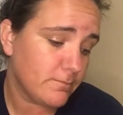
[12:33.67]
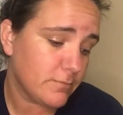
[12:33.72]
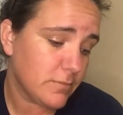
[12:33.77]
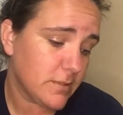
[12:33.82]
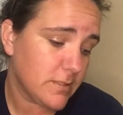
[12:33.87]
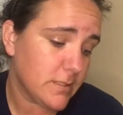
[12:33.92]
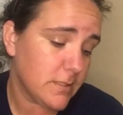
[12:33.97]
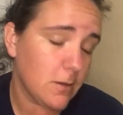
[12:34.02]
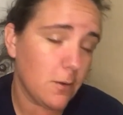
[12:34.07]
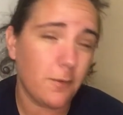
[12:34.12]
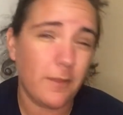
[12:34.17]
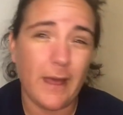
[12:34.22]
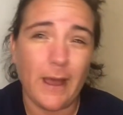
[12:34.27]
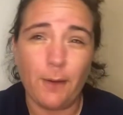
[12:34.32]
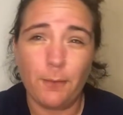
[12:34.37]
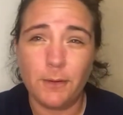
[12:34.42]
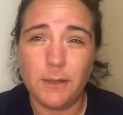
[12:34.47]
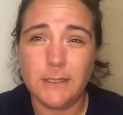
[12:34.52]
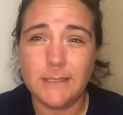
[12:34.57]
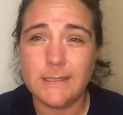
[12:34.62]
so
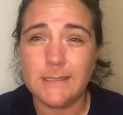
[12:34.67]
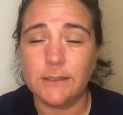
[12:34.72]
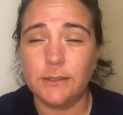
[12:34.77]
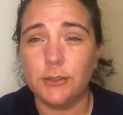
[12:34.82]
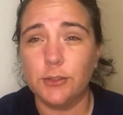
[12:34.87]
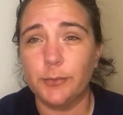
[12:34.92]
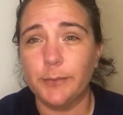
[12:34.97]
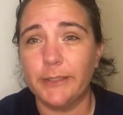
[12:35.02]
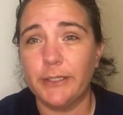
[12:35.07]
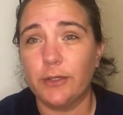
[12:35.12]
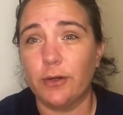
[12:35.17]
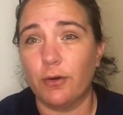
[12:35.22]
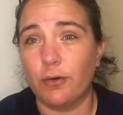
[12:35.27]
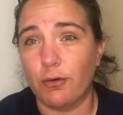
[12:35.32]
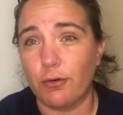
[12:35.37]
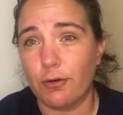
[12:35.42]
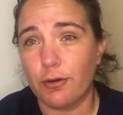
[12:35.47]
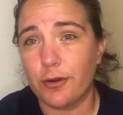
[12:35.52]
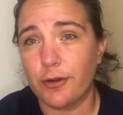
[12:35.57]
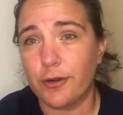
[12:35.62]
that one is a little bit
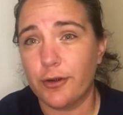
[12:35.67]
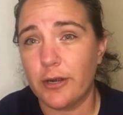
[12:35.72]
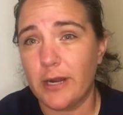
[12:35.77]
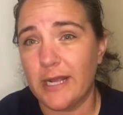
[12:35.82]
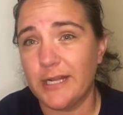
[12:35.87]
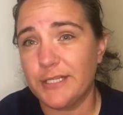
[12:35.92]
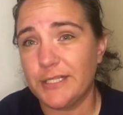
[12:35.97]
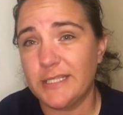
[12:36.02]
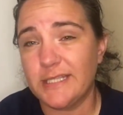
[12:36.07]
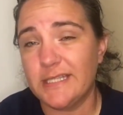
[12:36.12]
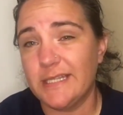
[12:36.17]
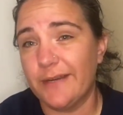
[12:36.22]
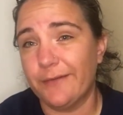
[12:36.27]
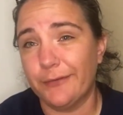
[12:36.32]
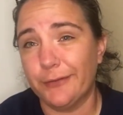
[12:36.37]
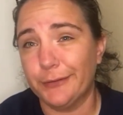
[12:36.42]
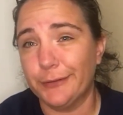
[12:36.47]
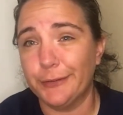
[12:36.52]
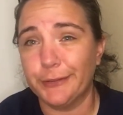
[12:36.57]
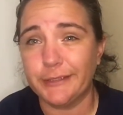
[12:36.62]
harder. I just
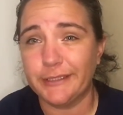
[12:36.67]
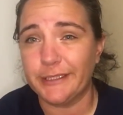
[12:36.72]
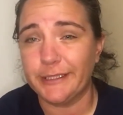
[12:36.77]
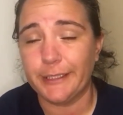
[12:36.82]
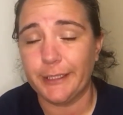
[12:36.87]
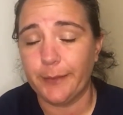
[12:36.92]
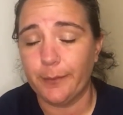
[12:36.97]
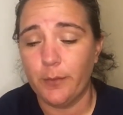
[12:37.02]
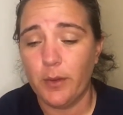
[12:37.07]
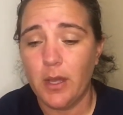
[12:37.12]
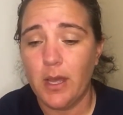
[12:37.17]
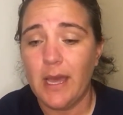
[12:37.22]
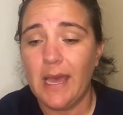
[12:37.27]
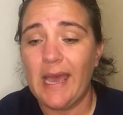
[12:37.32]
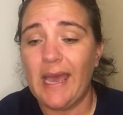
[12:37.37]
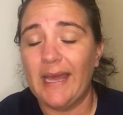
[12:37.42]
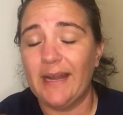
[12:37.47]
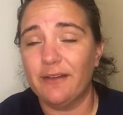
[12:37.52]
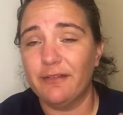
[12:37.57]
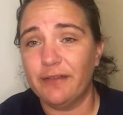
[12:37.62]
never hooked it up.
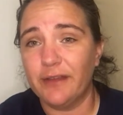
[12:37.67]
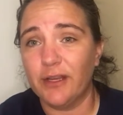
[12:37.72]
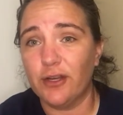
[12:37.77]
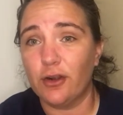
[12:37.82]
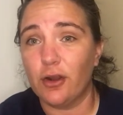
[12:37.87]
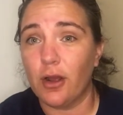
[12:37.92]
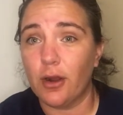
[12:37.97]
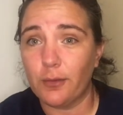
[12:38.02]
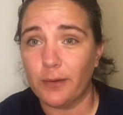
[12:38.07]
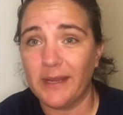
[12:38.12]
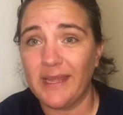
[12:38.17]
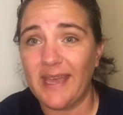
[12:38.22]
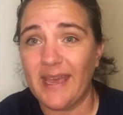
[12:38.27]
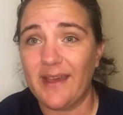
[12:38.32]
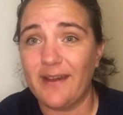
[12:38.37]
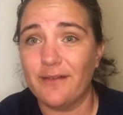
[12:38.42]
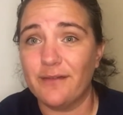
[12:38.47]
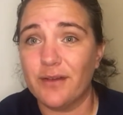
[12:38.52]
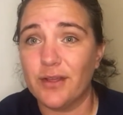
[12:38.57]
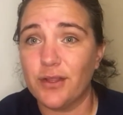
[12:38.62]
And I figure I already
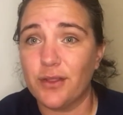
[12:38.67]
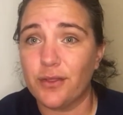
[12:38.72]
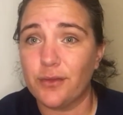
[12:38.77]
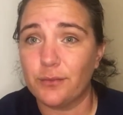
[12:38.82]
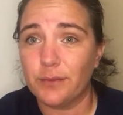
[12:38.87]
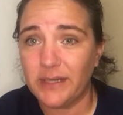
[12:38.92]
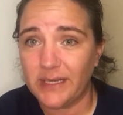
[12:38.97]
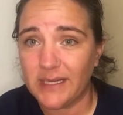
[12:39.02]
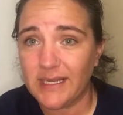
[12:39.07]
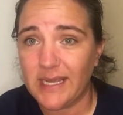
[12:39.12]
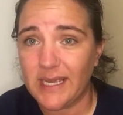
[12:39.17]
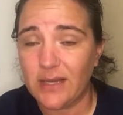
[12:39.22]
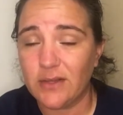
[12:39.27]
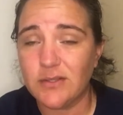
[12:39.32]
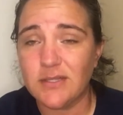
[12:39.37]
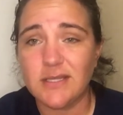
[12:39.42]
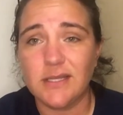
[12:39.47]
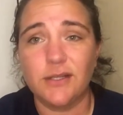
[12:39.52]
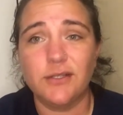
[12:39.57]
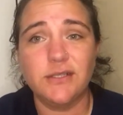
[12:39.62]
have three
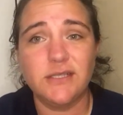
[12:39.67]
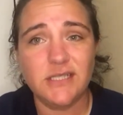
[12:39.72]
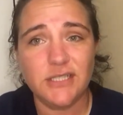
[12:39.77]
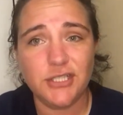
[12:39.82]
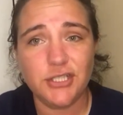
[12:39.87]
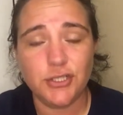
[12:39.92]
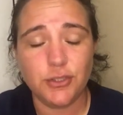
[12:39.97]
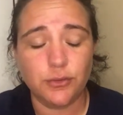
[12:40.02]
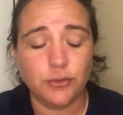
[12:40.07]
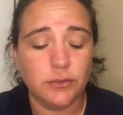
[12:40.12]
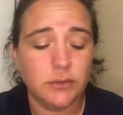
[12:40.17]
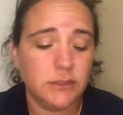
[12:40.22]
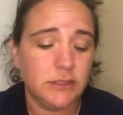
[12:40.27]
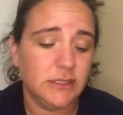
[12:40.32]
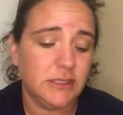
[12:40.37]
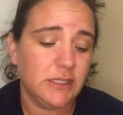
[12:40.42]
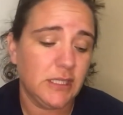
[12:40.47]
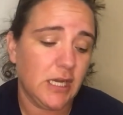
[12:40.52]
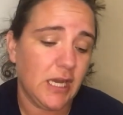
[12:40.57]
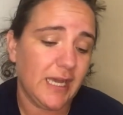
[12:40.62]
accounts that are digital
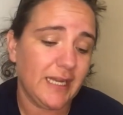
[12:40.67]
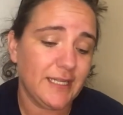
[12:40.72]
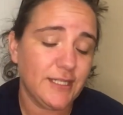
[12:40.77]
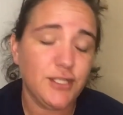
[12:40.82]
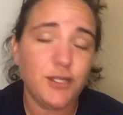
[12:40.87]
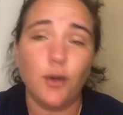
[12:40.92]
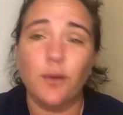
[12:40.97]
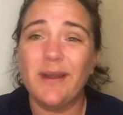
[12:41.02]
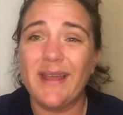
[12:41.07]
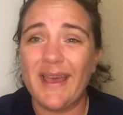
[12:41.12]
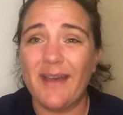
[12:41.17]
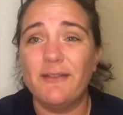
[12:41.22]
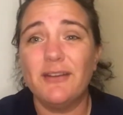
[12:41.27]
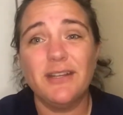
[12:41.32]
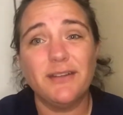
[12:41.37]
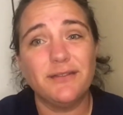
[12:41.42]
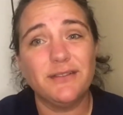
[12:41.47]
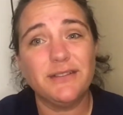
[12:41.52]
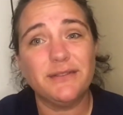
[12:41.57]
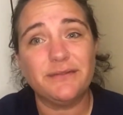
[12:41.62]
and I don't have
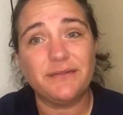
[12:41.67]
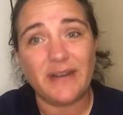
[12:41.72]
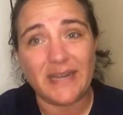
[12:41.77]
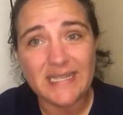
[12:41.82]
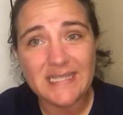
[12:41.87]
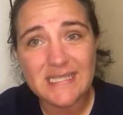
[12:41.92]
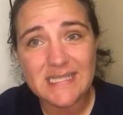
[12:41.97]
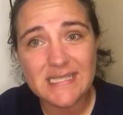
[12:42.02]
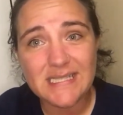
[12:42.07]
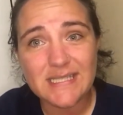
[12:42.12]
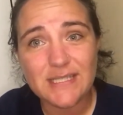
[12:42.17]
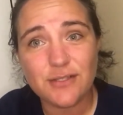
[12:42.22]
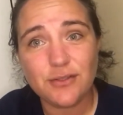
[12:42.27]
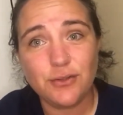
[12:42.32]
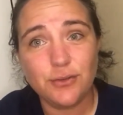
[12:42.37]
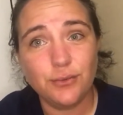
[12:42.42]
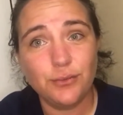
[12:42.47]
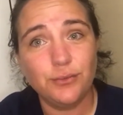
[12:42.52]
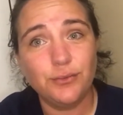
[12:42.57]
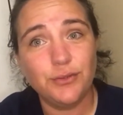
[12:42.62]
enough devices
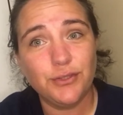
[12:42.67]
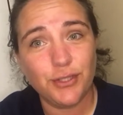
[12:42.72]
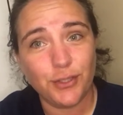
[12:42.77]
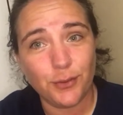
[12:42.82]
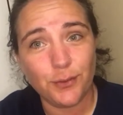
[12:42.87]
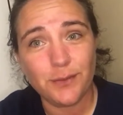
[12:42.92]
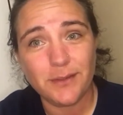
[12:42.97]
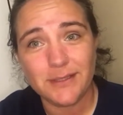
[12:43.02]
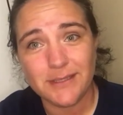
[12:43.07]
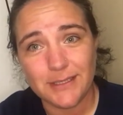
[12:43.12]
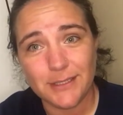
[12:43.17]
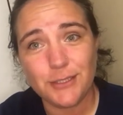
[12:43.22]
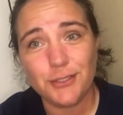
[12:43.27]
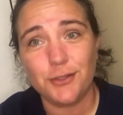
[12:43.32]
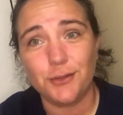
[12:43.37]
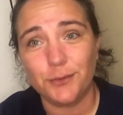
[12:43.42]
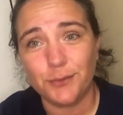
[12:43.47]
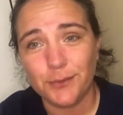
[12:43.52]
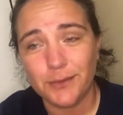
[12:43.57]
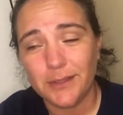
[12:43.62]
to do the
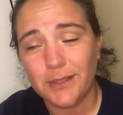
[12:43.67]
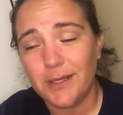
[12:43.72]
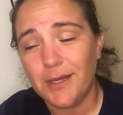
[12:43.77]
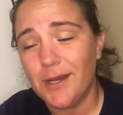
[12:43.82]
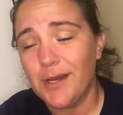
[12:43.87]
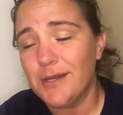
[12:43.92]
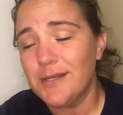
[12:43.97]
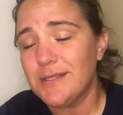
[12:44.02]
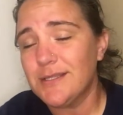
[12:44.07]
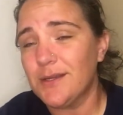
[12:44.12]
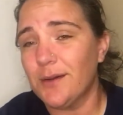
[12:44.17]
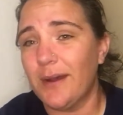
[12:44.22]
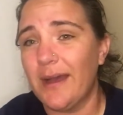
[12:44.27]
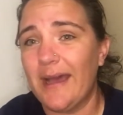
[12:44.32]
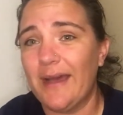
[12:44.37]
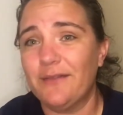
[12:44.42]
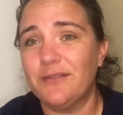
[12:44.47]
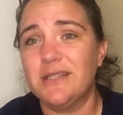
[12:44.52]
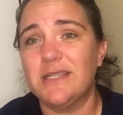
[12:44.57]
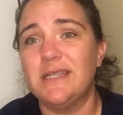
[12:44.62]
digital. So I
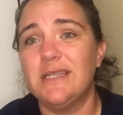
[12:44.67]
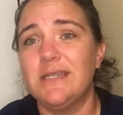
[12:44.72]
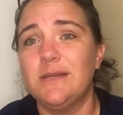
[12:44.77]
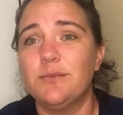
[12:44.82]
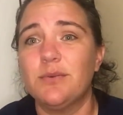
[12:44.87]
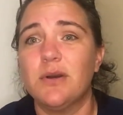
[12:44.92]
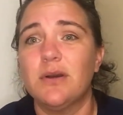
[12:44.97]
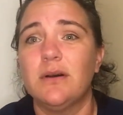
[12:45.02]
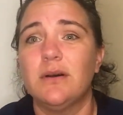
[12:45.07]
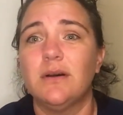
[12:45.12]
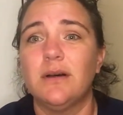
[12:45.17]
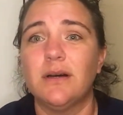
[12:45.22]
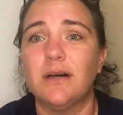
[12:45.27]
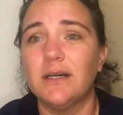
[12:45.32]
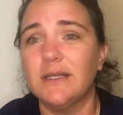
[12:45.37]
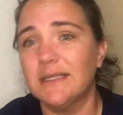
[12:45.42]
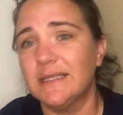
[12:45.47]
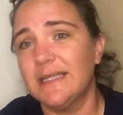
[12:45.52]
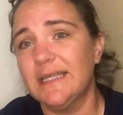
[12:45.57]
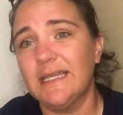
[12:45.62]
have to keep
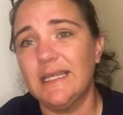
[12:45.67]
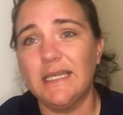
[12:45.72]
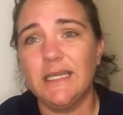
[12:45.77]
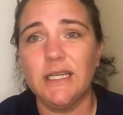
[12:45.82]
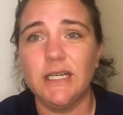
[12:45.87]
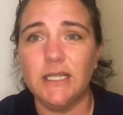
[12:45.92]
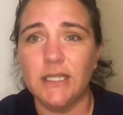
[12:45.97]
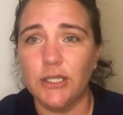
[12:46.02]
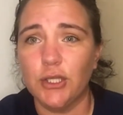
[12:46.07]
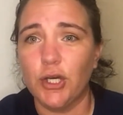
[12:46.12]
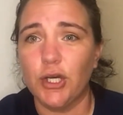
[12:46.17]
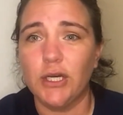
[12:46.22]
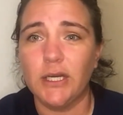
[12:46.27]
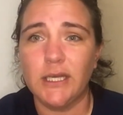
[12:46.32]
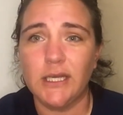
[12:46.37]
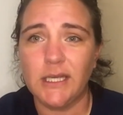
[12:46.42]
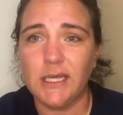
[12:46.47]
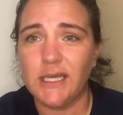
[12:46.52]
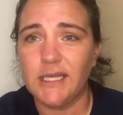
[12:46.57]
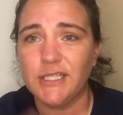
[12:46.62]
unlinking,
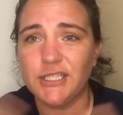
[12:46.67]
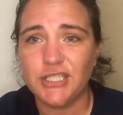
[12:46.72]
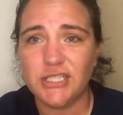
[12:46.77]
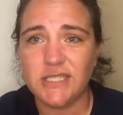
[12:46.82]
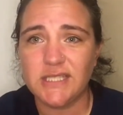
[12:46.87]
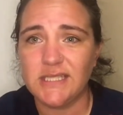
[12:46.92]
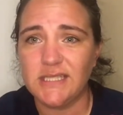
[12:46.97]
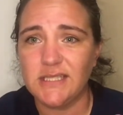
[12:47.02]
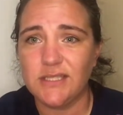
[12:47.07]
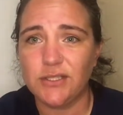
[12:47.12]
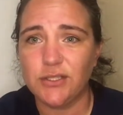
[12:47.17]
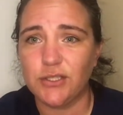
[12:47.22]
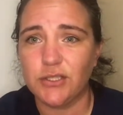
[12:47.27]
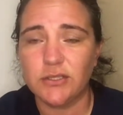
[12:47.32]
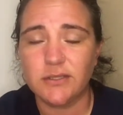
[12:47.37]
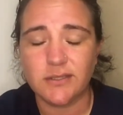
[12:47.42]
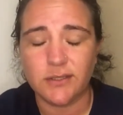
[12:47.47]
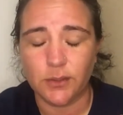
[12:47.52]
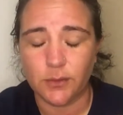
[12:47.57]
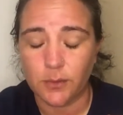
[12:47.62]
unlogging, and it's just easier.
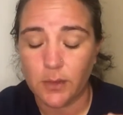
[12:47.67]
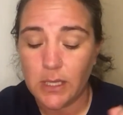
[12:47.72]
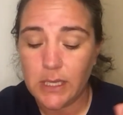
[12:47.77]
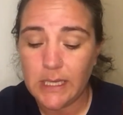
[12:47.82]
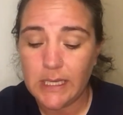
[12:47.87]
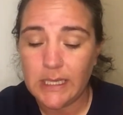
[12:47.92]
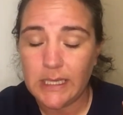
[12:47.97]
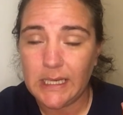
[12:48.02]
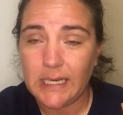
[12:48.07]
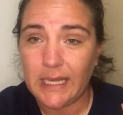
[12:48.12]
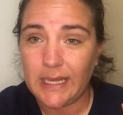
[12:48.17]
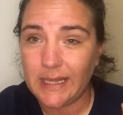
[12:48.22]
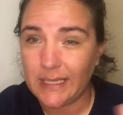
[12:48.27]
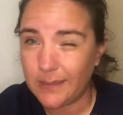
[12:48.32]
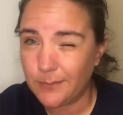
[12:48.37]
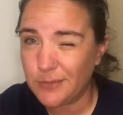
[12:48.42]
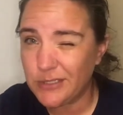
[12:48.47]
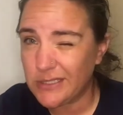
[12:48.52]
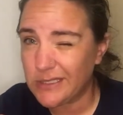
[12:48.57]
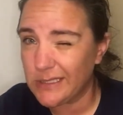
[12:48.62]
So I
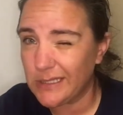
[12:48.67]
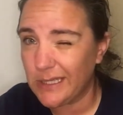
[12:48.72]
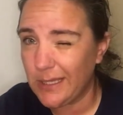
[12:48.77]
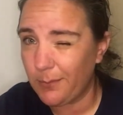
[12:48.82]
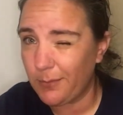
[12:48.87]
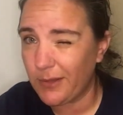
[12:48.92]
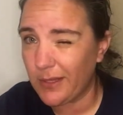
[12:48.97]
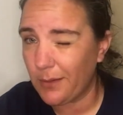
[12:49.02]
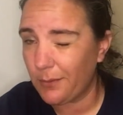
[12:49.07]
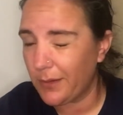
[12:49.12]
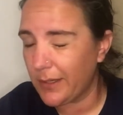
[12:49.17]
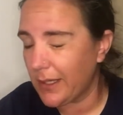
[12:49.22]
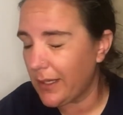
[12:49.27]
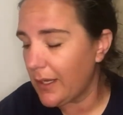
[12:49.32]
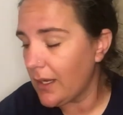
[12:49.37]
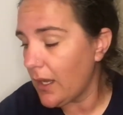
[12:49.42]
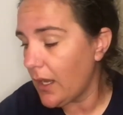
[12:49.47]
think I'm just going to keep it that way.